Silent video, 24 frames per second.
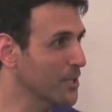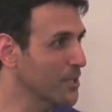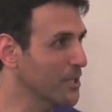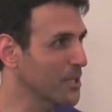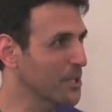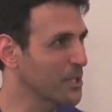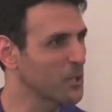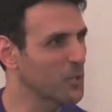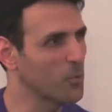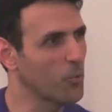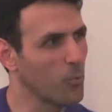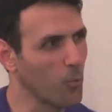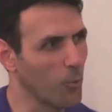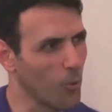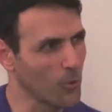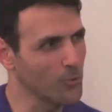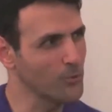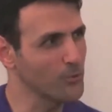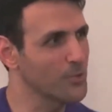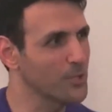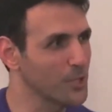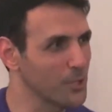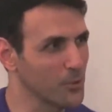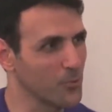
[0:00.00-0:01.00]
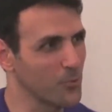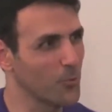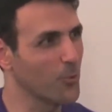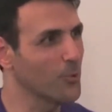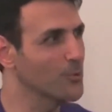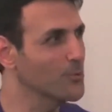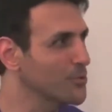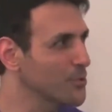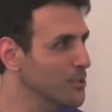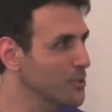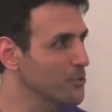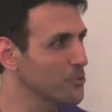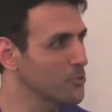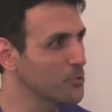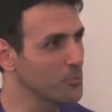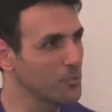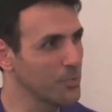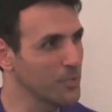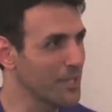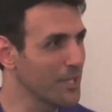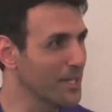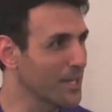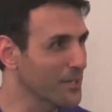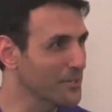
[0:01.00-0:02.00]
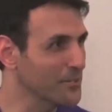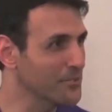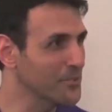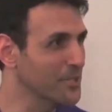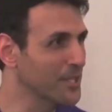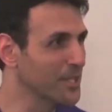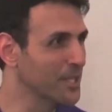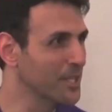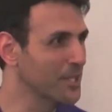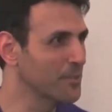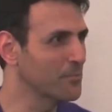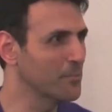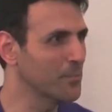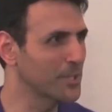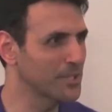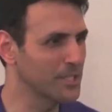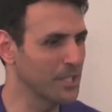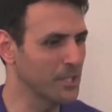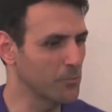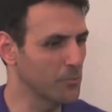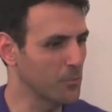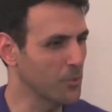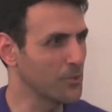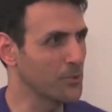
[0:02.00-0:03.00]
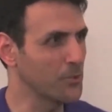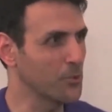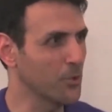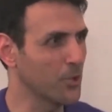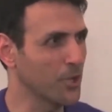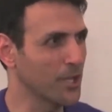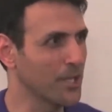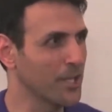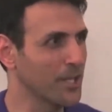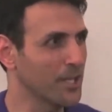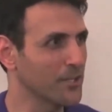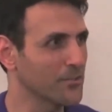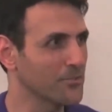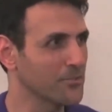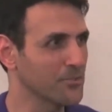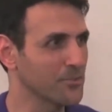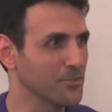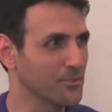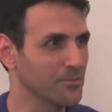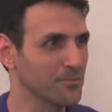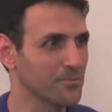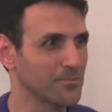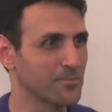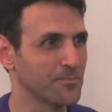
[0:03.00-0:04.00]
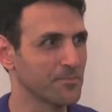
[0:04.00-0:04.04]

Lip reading: like wanting to be loved, but then when you are loved,